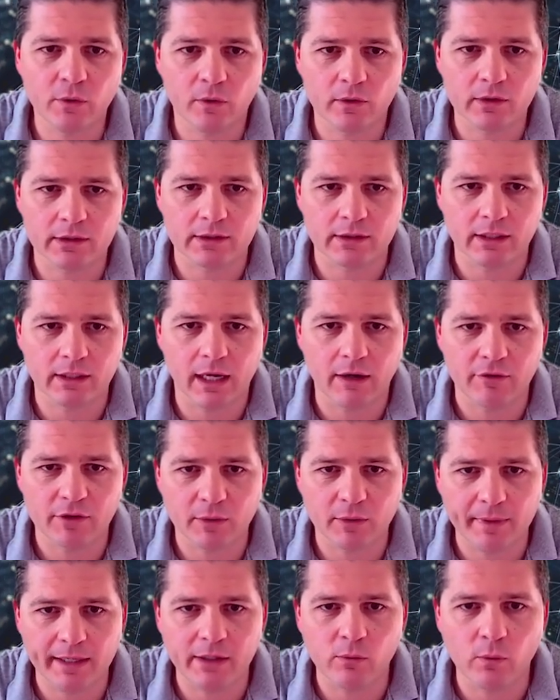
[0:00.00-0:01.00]
door unlocked
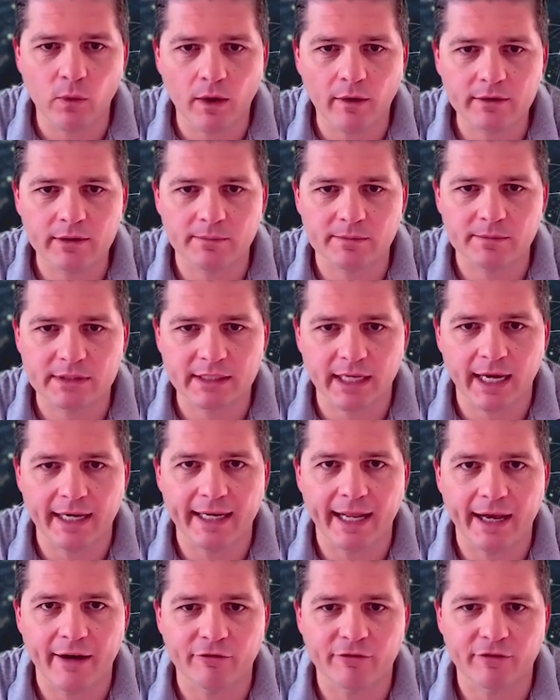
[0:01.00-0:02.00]
with a big welcome
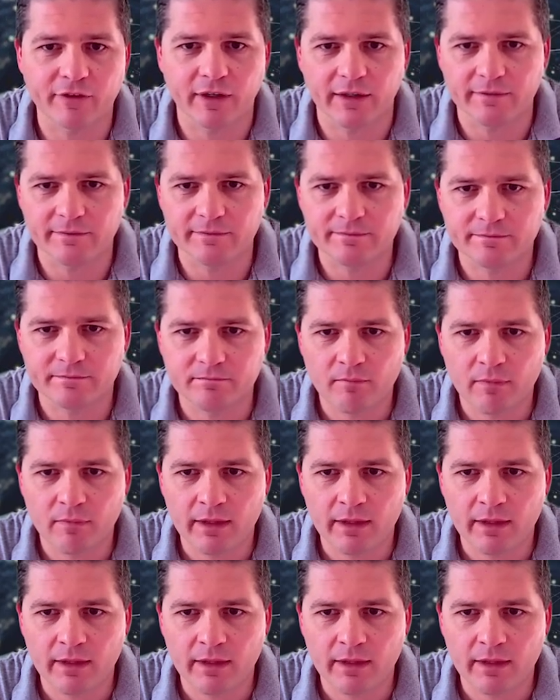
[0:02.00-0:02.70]
sign out front.